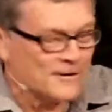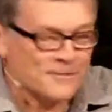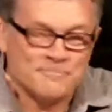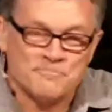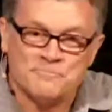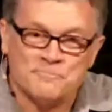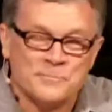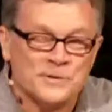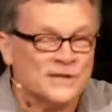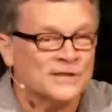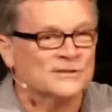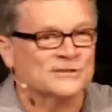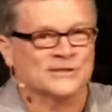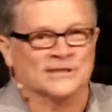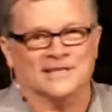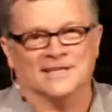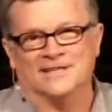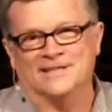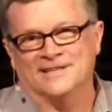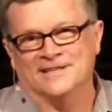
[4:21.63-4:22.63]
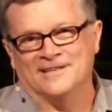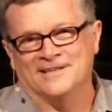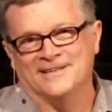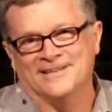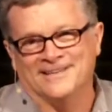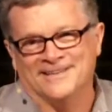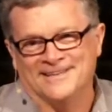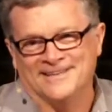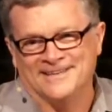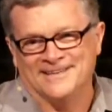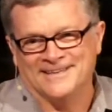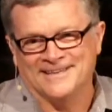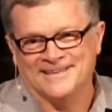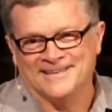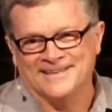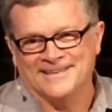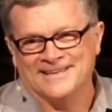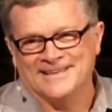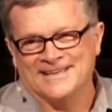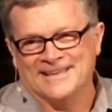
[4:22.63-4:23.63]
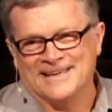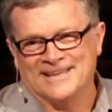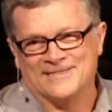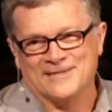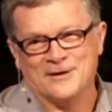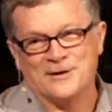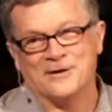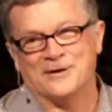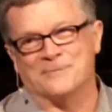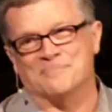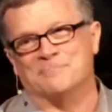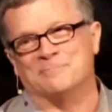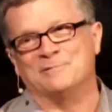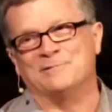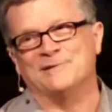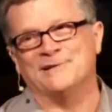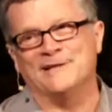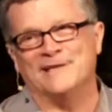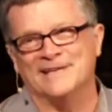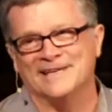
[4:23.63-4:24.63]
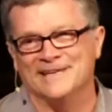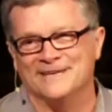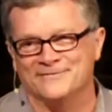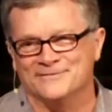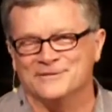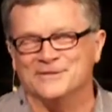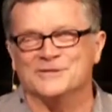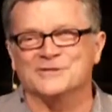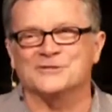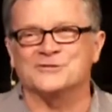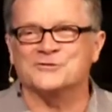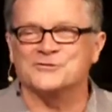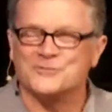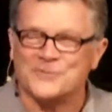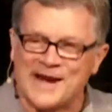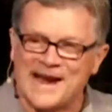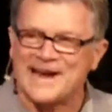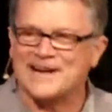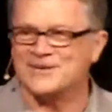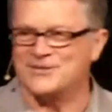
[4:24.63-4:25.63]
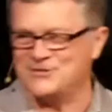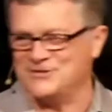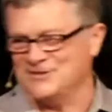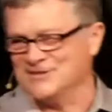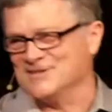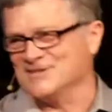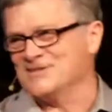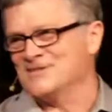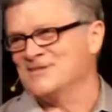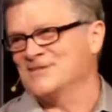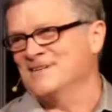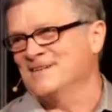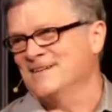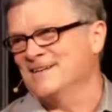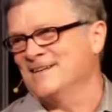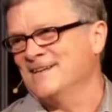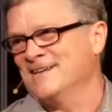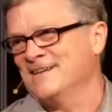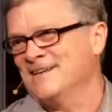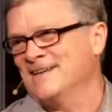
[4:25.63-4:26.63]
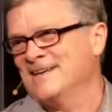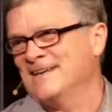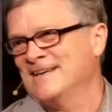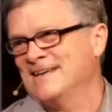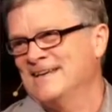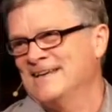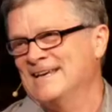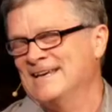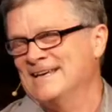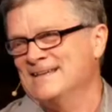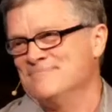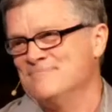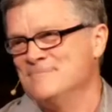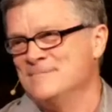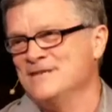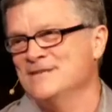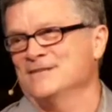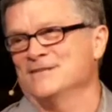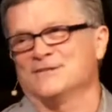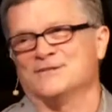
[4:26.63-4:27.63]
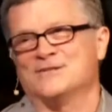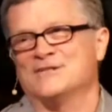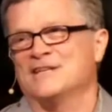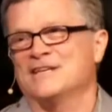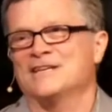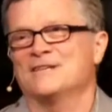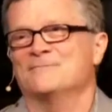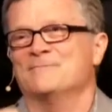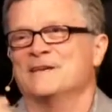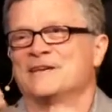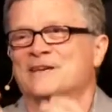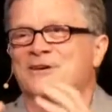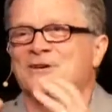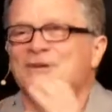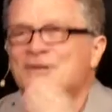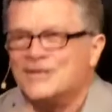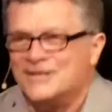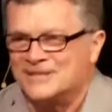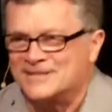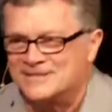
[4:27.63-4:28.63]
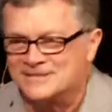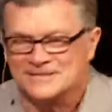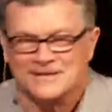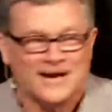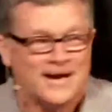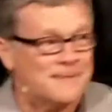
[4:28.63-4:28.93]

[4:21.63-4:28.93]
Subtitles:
are busy. And there are plenty of distractions. Meals need to be cooked.